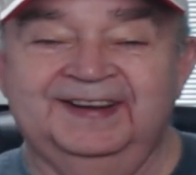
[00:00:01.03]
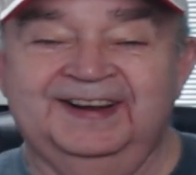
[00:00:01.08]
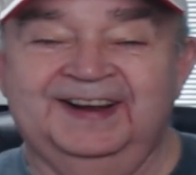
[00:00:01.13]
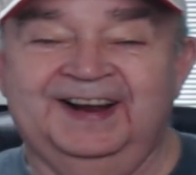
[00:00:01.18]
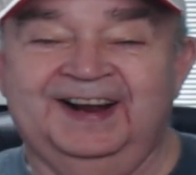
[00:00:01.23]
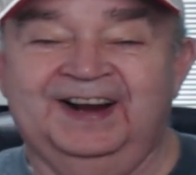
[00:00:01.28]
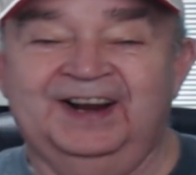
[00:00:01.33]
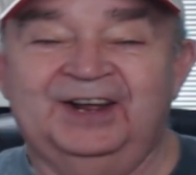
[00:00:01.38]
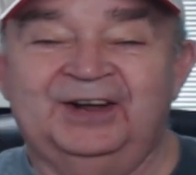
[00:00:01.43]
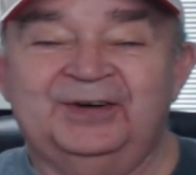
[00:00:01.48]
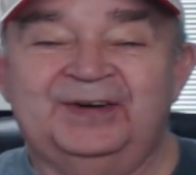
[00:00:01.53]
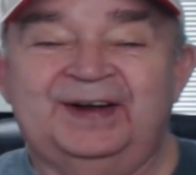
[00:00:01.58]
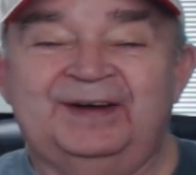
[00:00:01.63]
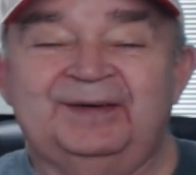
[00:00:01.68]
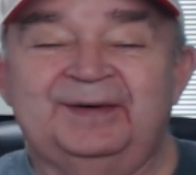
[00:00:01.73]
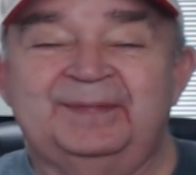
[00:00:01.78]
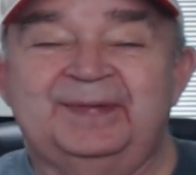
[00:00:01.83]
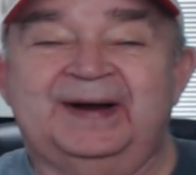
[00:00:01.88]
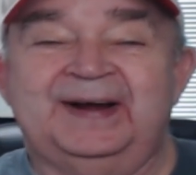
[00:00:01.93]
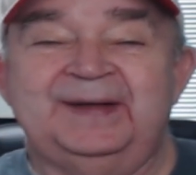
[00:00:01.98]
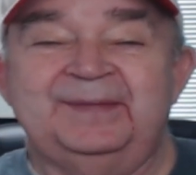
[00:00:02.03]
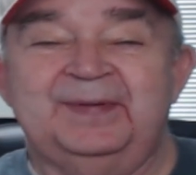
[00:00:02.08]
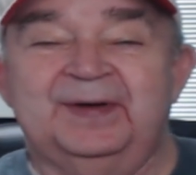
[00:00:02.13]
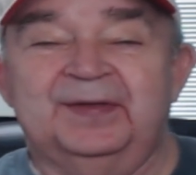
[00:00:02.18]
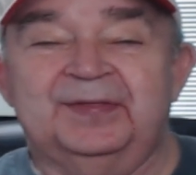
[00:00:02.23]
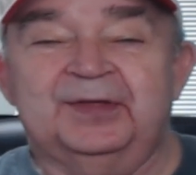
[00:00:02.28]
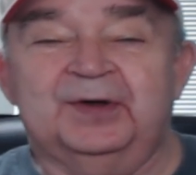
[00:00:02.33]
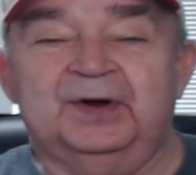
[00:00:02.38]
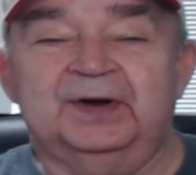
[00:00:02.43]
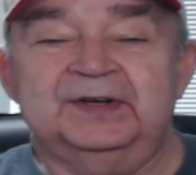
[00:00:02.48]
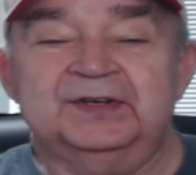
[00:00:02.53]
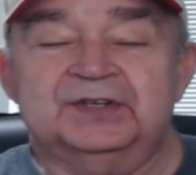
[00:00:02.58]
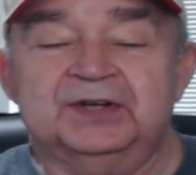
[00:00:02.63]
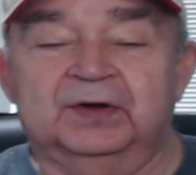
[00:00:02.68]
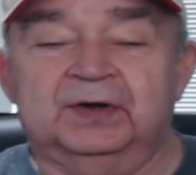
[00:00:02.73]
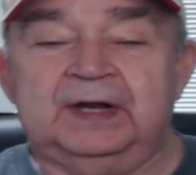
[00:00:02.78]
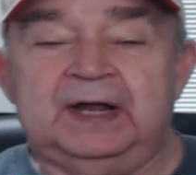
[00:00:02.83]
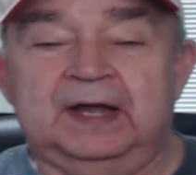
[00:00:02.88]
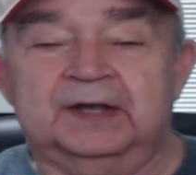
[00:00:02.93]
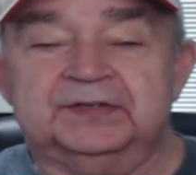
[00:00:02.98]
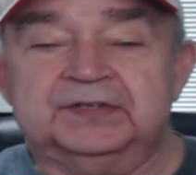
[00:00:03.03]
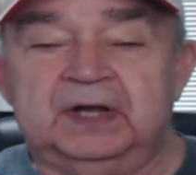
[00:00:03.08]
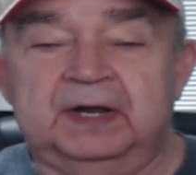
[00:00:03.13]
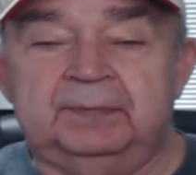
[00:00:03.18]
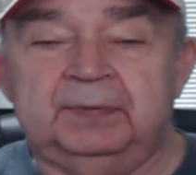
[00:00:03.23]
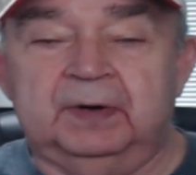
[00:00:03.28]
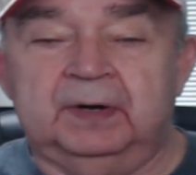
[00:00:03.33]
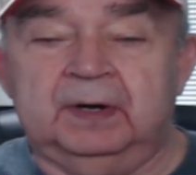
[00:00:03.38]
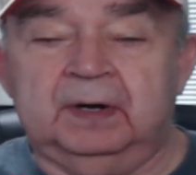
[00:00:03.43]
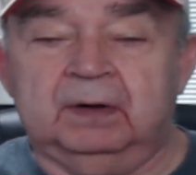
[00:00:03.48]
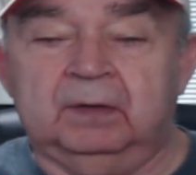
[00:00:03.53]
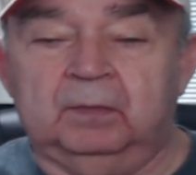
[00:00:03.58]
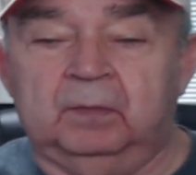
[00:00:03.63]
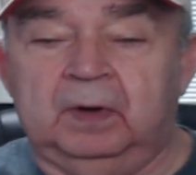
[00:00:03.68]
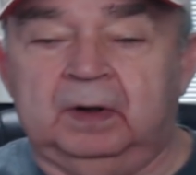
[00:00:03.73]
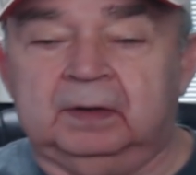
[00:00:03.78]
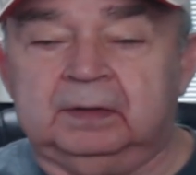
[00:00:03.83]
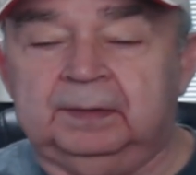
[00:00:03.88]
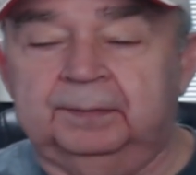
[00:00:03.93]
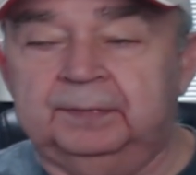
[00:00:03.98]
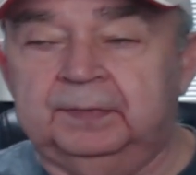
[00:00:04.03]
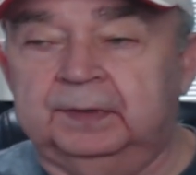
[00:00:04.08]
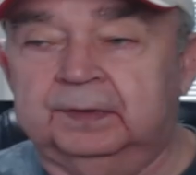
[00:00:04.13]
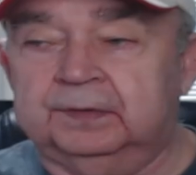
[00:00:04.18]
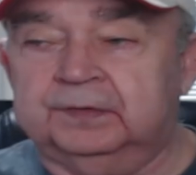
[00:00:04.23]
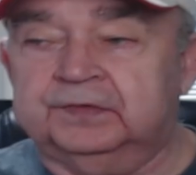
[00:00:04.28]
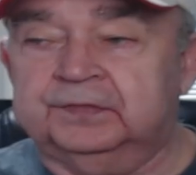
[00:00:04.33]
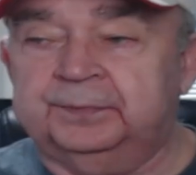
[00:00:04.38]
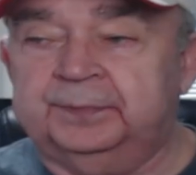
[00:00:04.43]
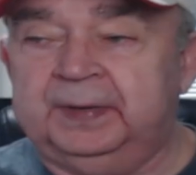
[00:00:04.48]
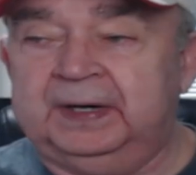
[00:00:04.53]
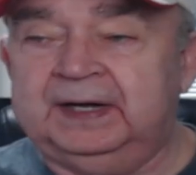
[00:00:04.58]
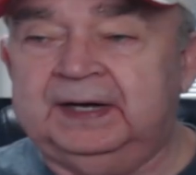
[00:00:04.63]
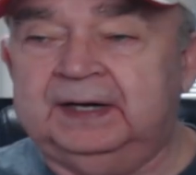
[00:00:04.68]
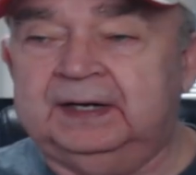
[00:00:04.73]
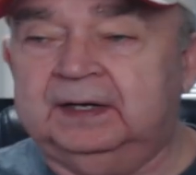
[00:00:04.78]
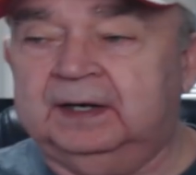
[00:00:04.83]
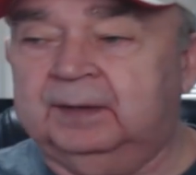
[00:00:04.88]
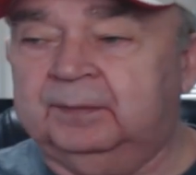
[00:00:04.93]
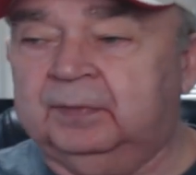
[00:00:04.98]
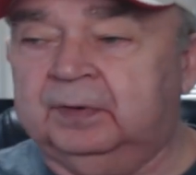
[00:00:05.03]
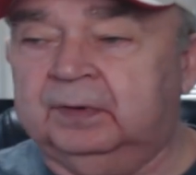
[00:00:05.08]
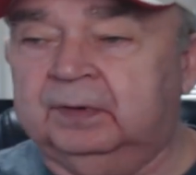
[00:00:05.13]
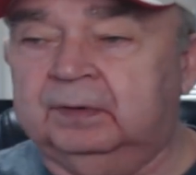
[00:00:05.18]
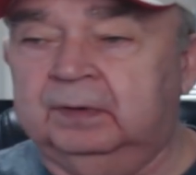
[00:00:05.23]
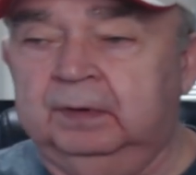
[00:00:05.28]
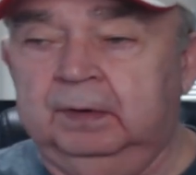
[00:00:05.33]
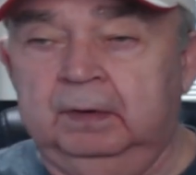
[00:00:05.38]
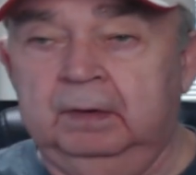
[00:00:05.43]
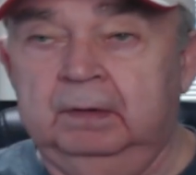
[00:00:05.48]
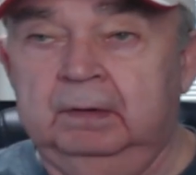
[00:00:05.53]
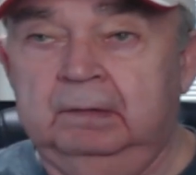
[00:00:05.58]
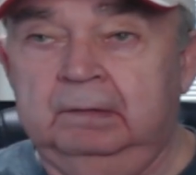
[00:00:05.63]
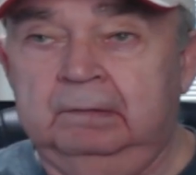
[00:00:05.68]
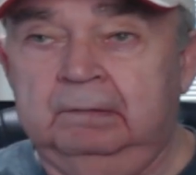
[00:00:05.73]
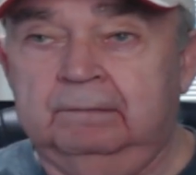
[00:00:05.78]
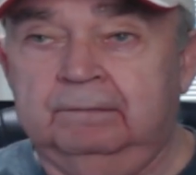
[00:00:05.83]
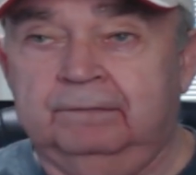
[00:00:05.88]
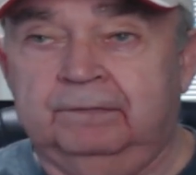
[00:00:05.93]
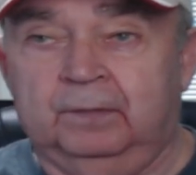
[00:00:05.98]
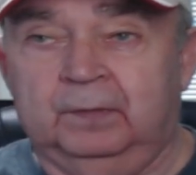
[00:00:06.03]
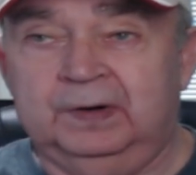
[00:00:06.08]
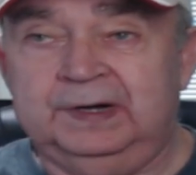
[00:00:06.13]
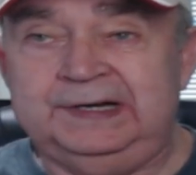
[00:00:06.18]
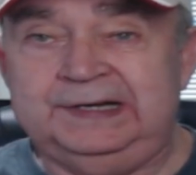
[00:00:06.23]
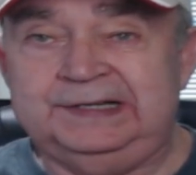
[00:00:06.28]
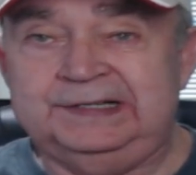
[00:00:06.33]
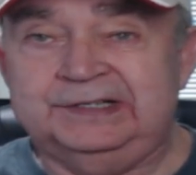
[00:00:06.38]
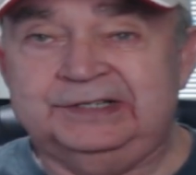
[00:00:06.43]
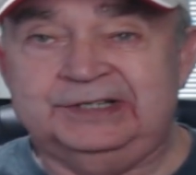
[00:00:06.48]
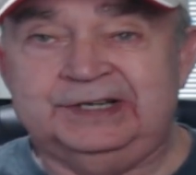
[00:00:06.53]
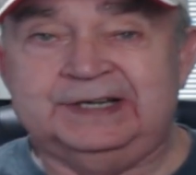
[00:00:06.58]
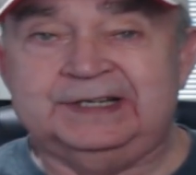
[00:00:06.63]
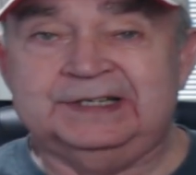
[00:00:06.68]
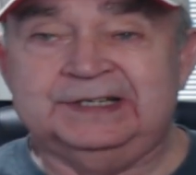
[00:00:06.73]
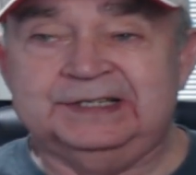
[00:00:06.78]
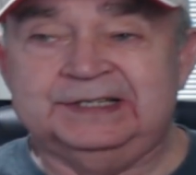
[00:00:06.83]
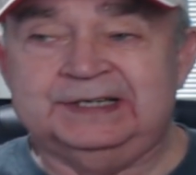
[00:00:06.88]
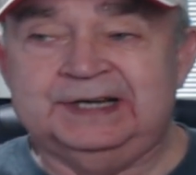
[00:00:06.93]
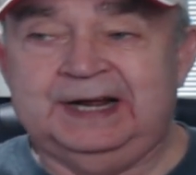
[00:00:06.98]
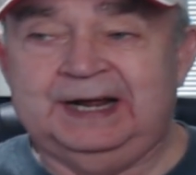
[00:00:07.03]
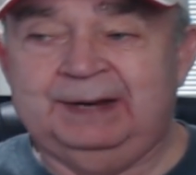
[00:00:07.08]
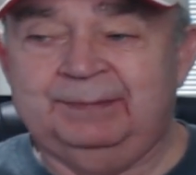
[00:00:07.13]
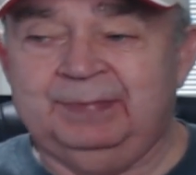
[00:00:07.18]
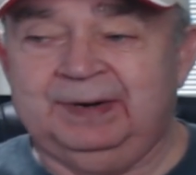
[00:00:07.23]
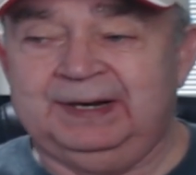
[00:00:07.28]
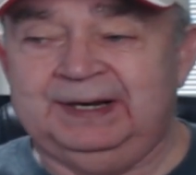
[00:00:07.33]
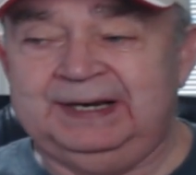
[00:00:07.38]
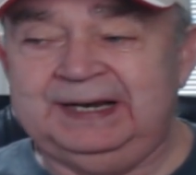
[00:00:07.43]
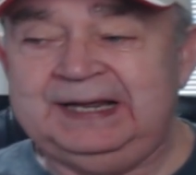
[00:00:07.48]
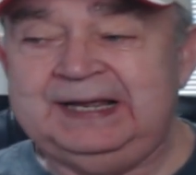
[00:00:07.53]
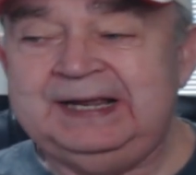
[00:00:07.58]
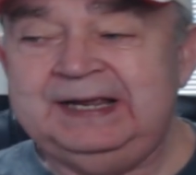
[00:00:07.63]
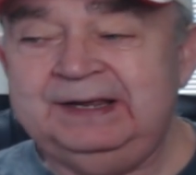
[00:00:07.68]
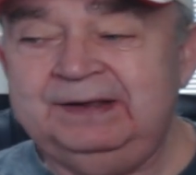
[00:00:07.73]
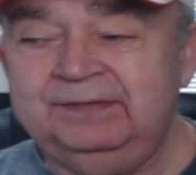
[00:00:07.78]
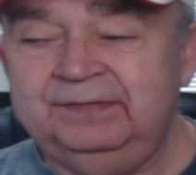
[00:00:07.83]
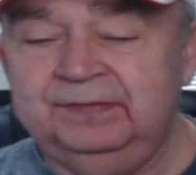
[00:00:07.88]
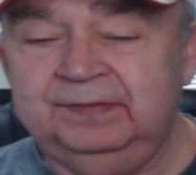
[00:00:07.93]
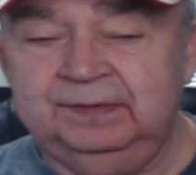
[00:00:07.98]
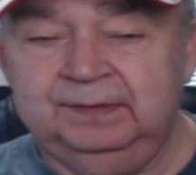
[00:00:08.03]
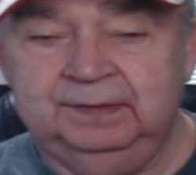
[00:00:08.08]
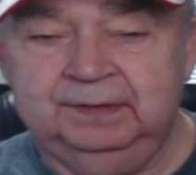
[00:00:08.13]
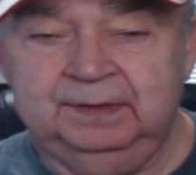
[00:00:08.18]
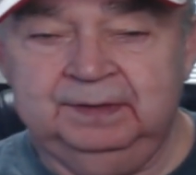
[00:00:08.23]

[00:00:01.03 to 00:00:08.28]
Hello, everybody. Bill Thornton, SoCalSabre here. Welcome to spinning number 46, I believe.